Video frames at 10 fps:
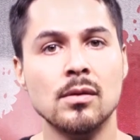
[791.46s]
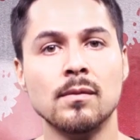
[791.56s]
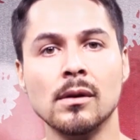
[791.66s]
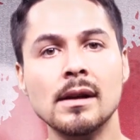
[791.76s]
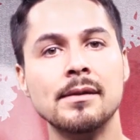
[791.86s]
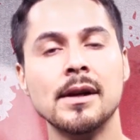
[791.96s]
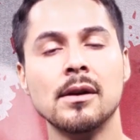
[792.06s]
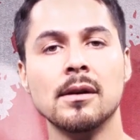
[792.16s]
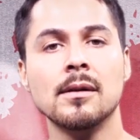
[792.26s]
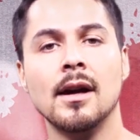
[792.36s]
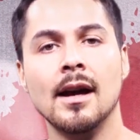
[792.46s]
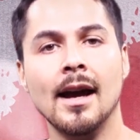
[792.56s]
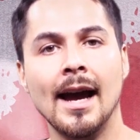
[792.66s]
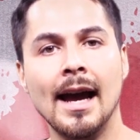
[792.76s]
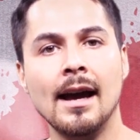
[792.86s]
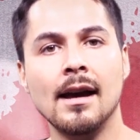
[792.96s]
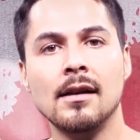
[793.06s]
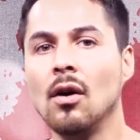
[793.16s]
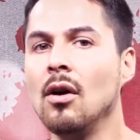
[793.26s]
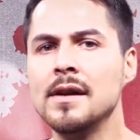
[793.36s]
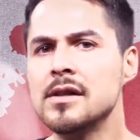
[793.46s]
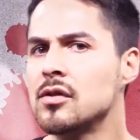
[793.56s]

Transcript: to her for leaving her, and all these